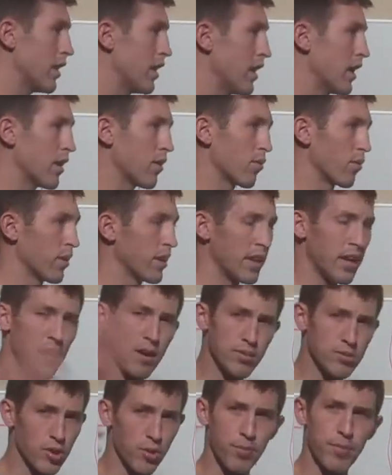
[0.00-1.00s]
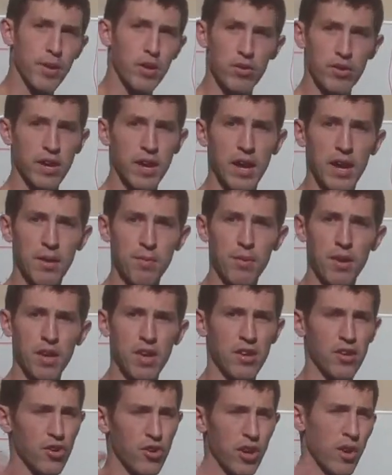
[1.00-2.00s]
thing. It really helps your mental game.
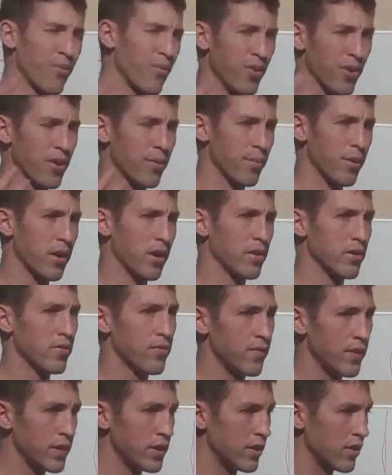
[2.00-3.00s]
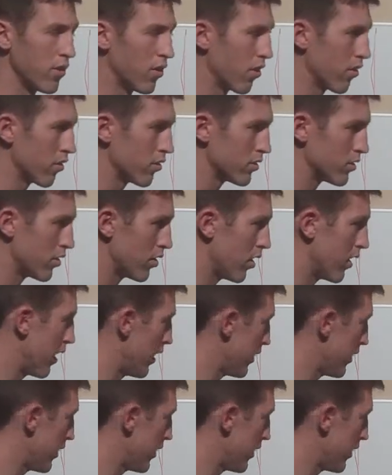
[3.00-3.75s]
You're not worried about all those 50-yarders and all